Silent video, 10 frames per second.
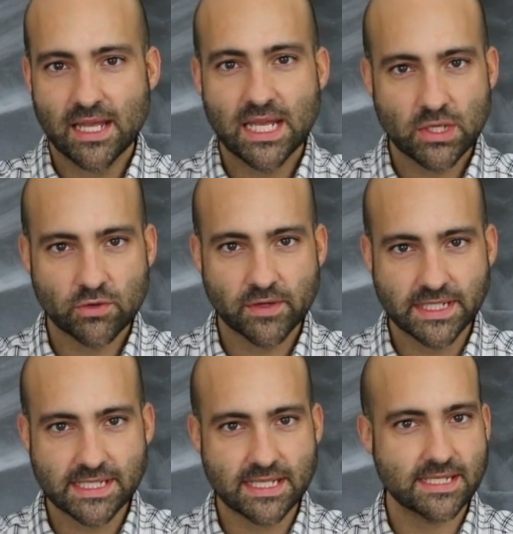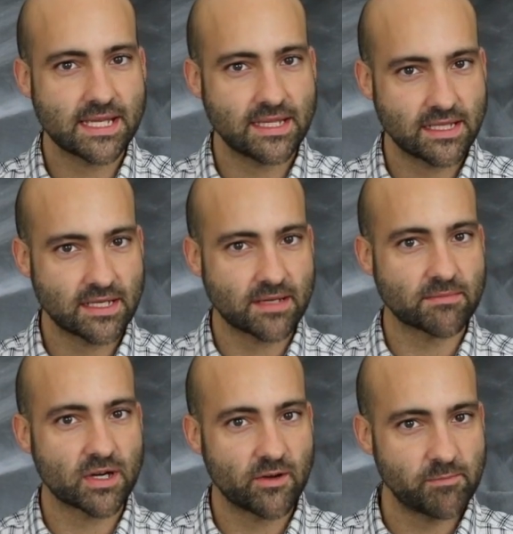increases in the
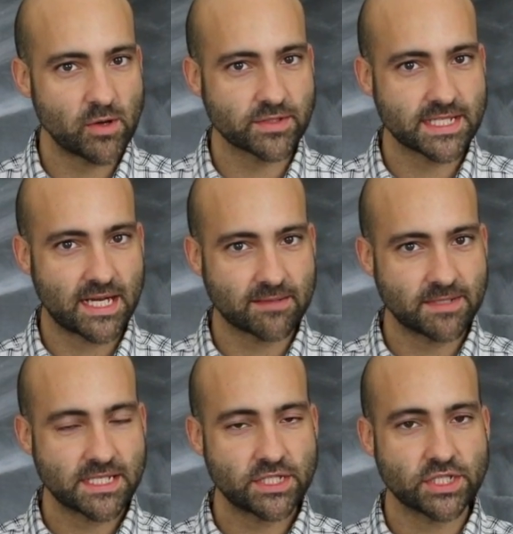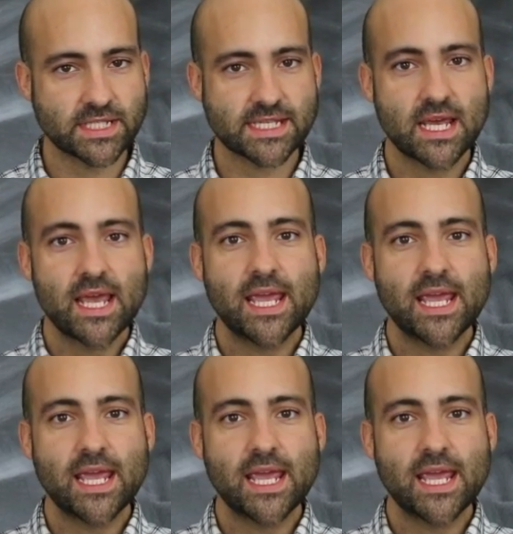number of postdoc positions,